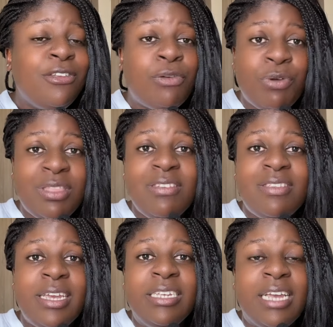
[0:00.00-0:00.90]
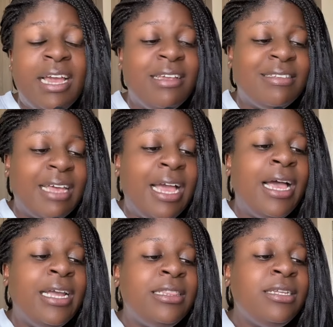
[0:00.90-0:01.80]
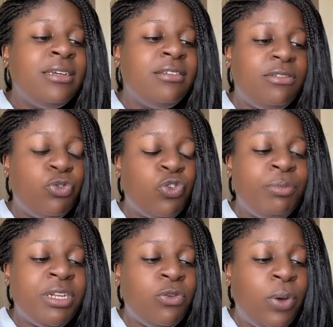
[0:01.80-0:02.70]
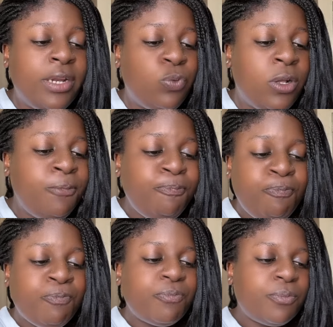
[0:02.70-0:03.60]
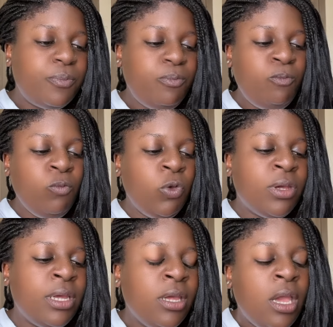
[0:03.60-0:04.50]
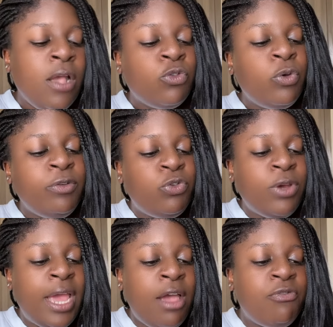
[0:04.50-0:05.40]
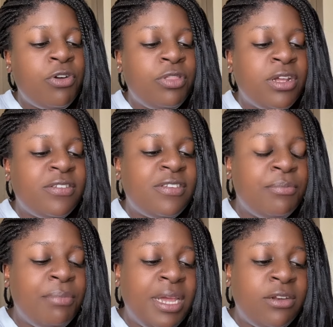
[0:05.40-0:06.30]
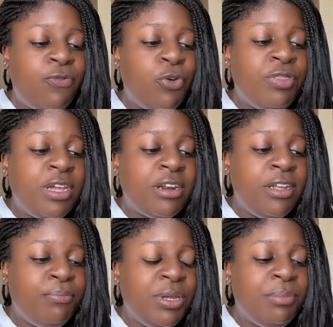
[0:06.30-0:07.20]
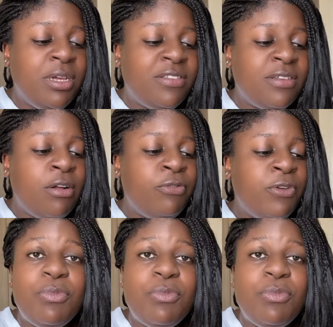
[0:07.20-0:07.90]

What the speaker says: So for this stage, guys, I think it's documented quite well. Okay, so we do have the cement for the ring beam itself.